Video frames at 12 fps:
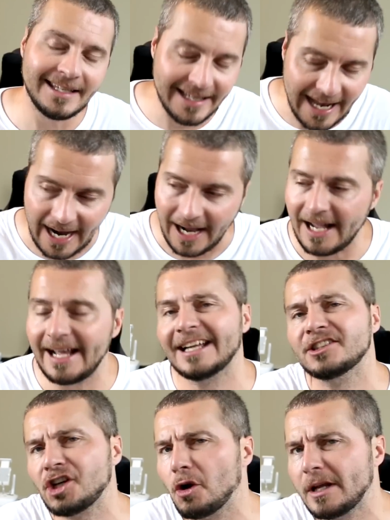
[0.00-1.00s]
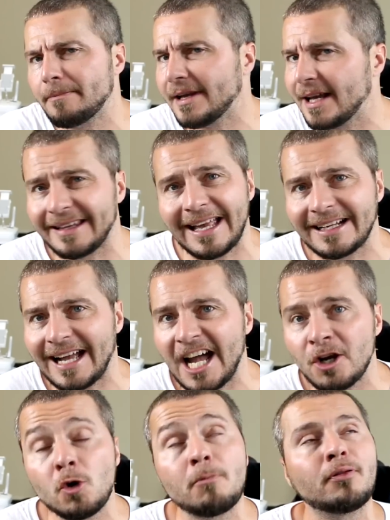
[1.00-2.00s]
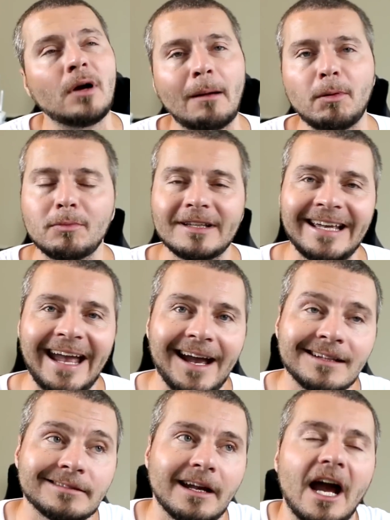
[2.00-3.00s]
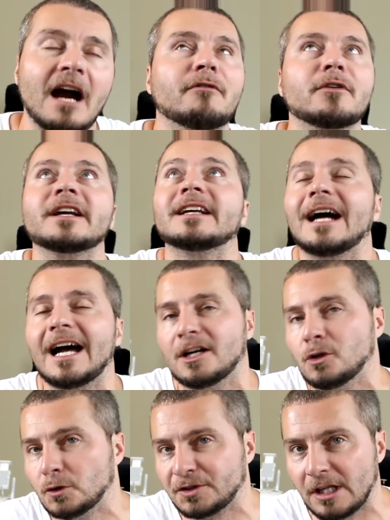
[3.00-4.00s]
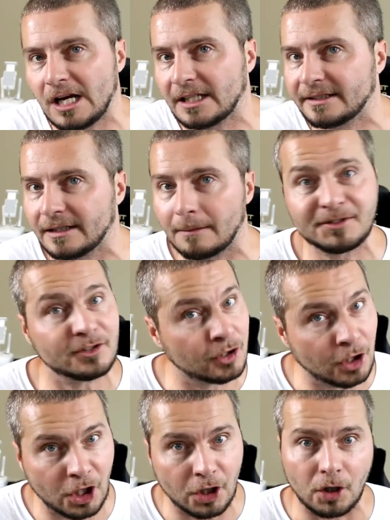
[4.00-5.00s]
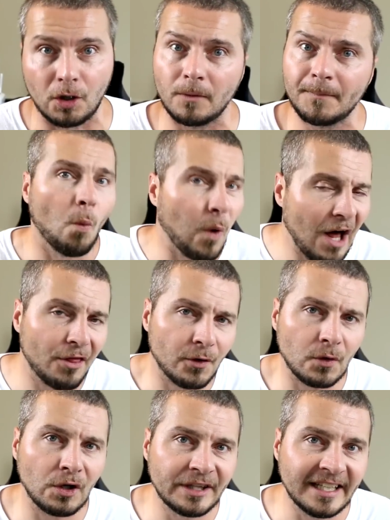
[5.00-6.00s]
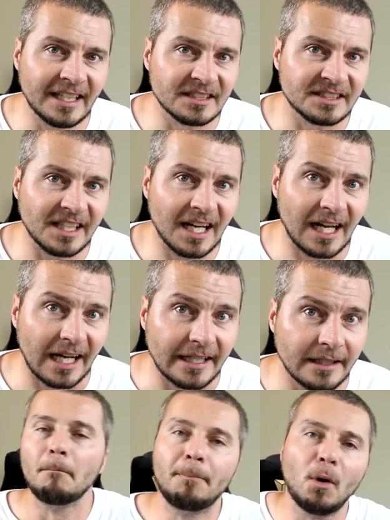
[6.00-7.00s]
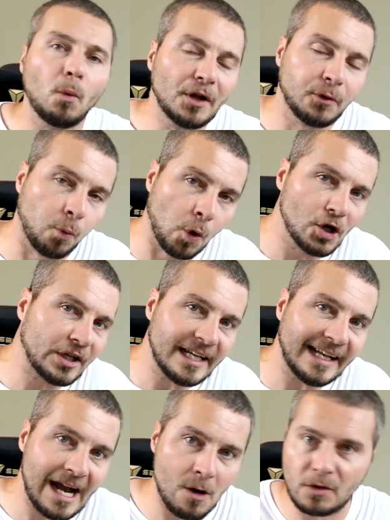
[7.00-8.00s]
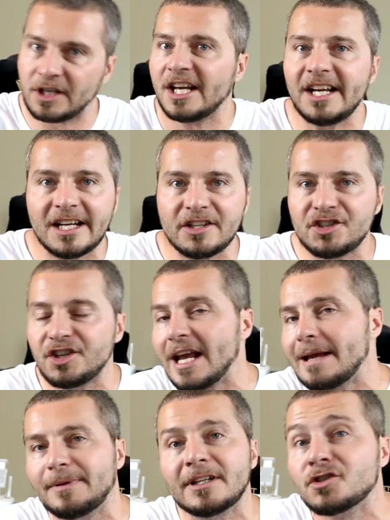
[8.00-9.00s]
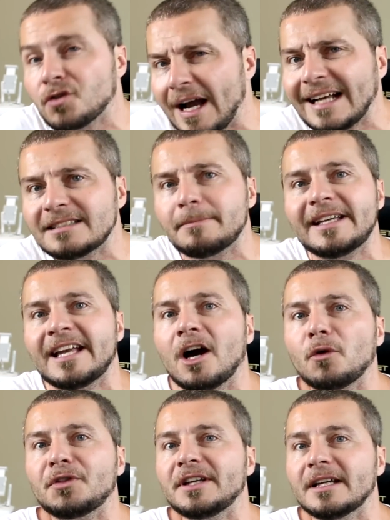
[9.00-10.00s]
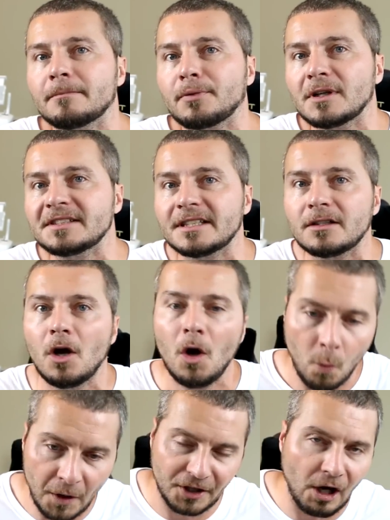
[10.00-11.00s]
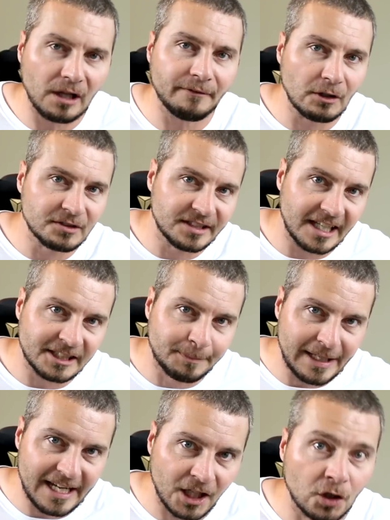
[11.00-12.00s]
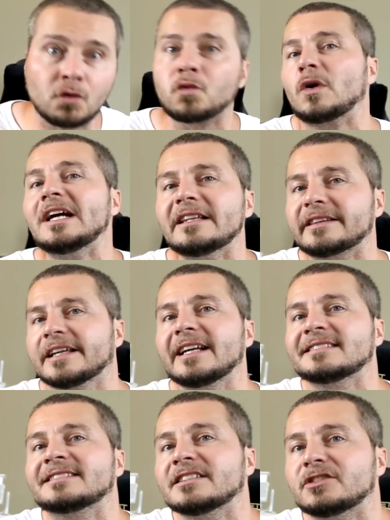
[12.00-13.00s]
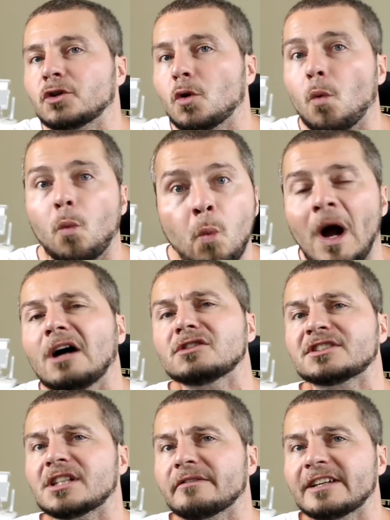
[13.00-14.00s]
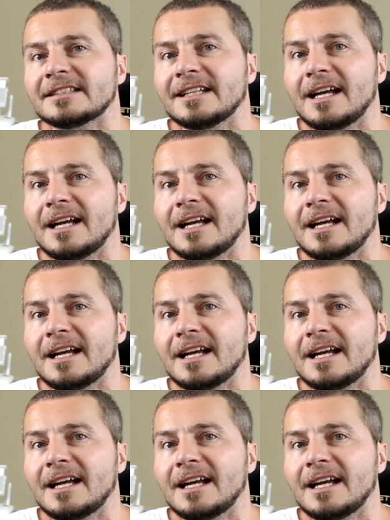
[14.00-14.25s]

Yeah, and Jody being that guy who probably has every guy who's locked up's girl while they're on the inside. But with working out, getting in shape, and trying to be healthy in prison, with all of those things being great things to do while serving